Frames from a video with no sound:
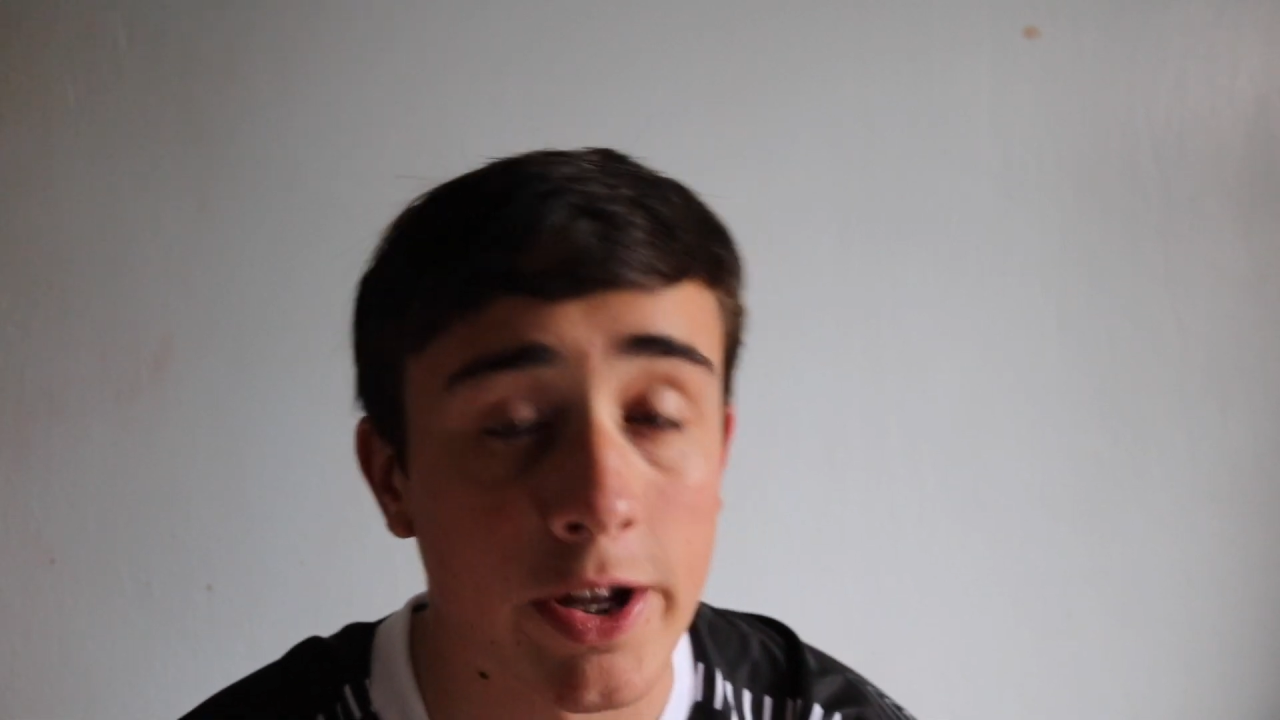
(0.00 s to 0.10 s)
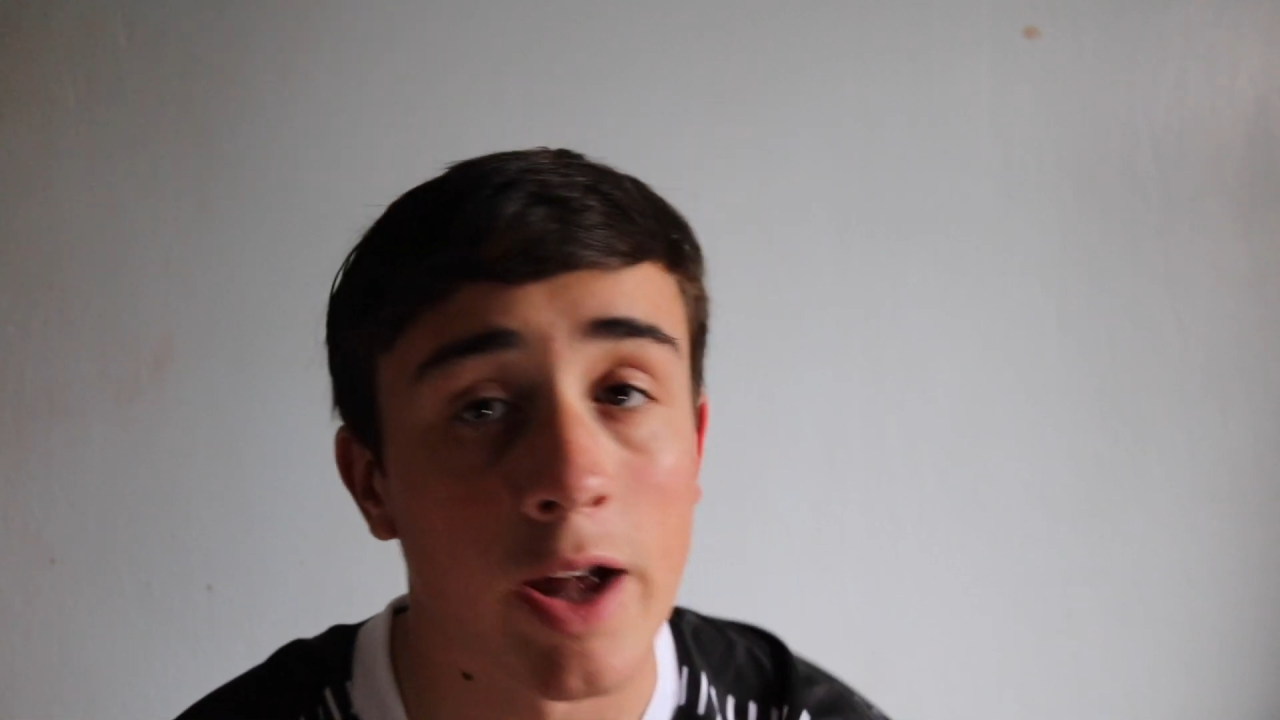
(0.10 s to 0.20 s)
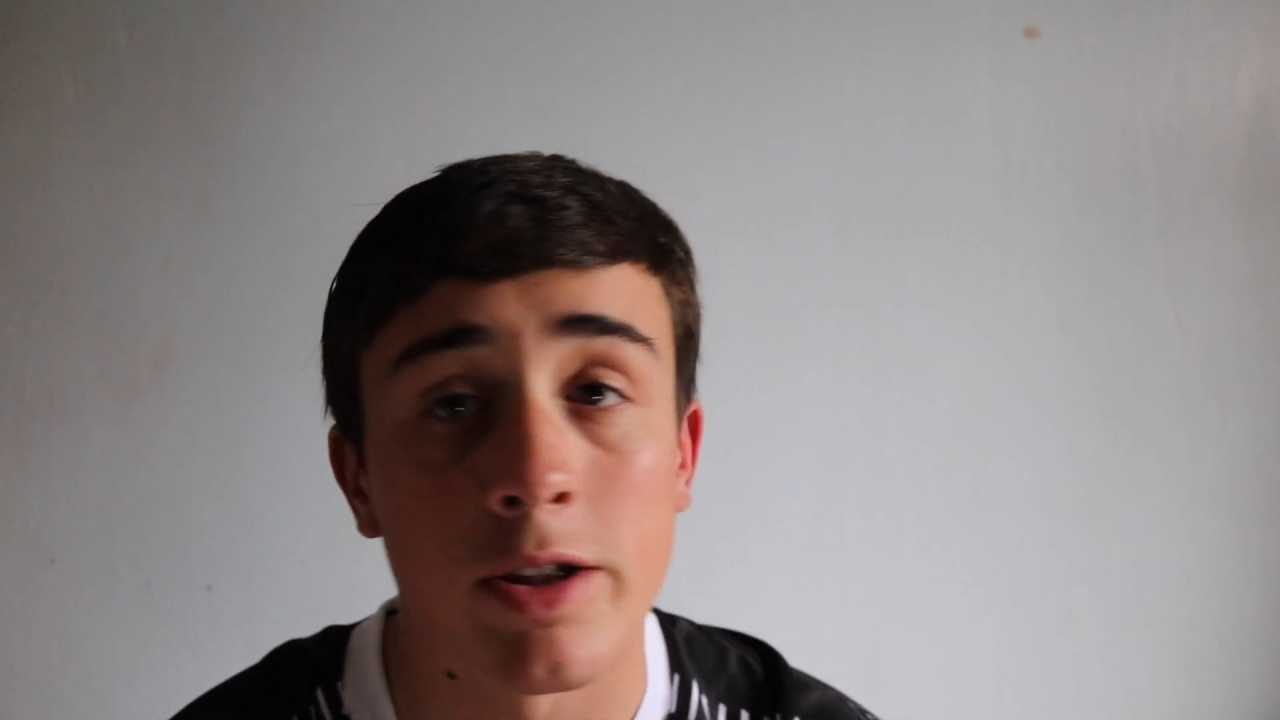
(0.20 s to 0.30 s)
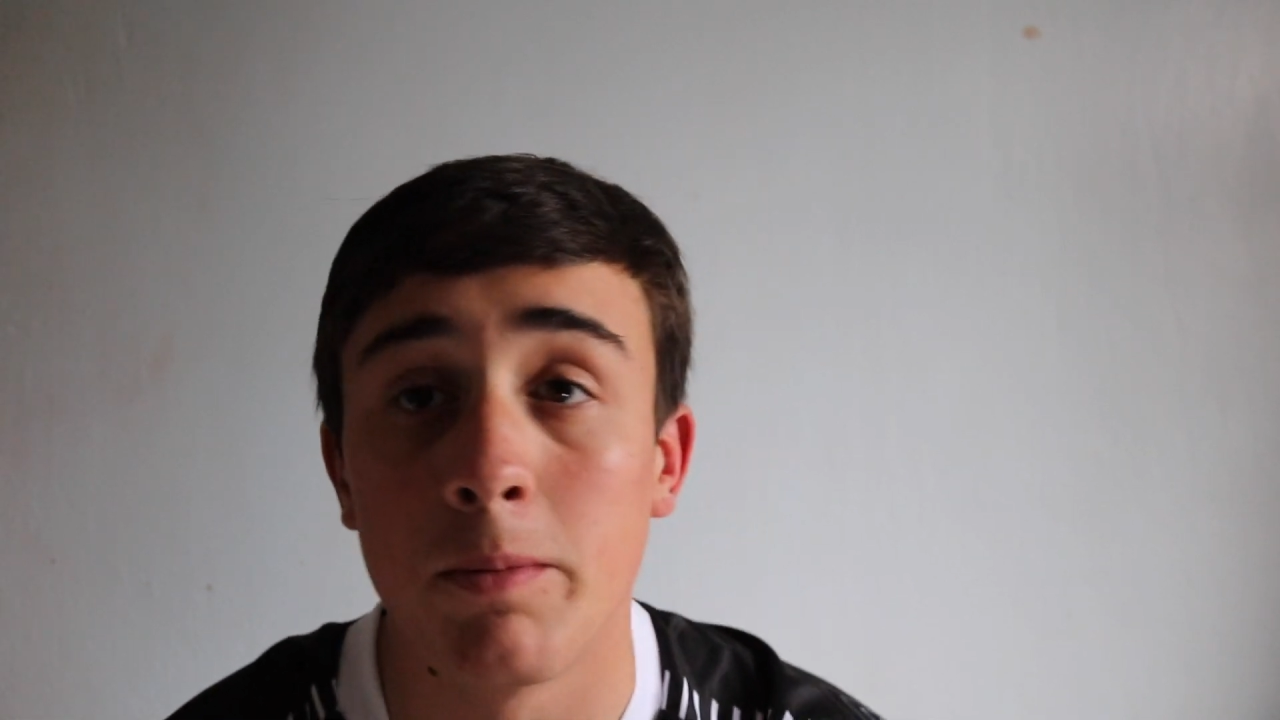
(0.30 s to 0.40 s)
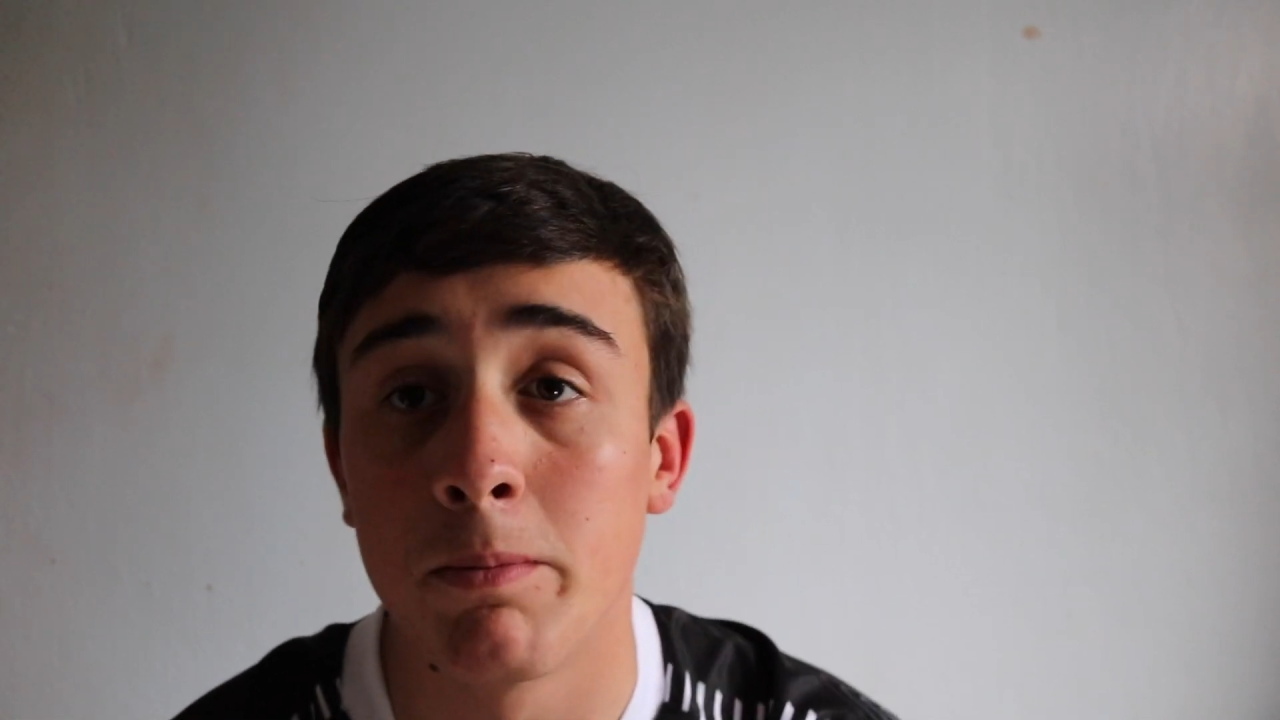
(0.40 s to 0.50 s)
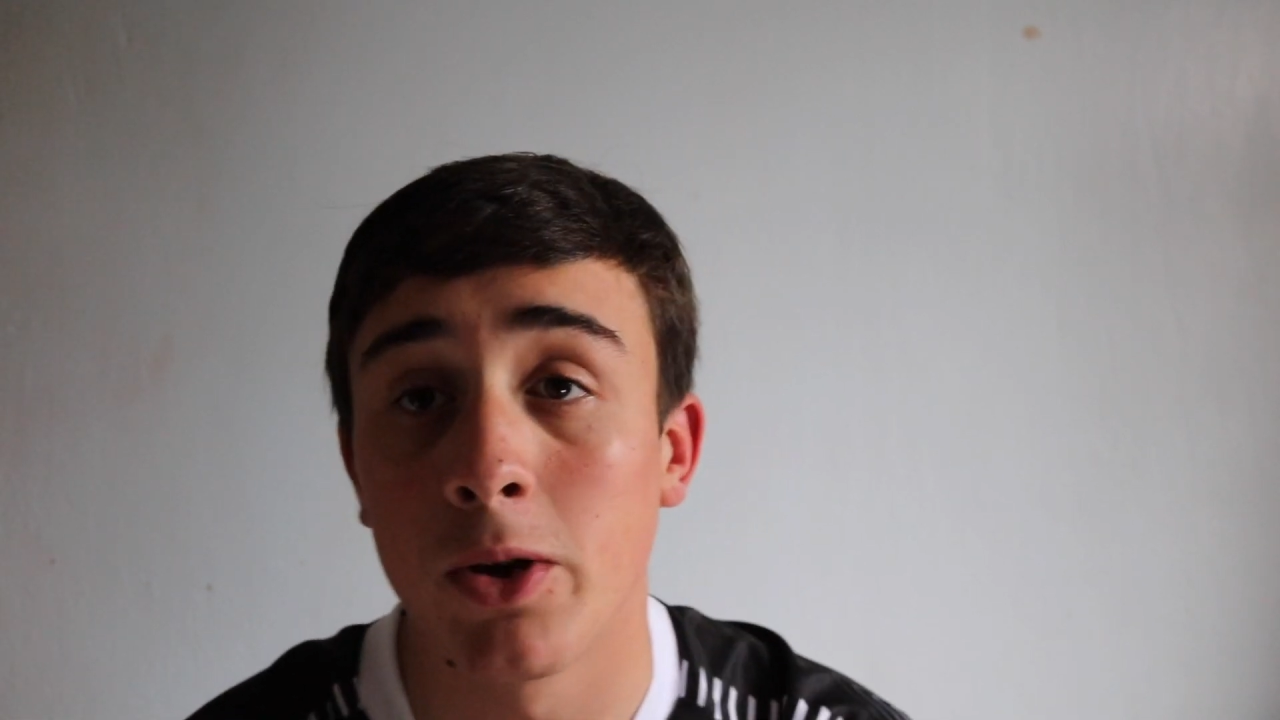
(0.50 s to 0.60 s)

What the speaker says: getting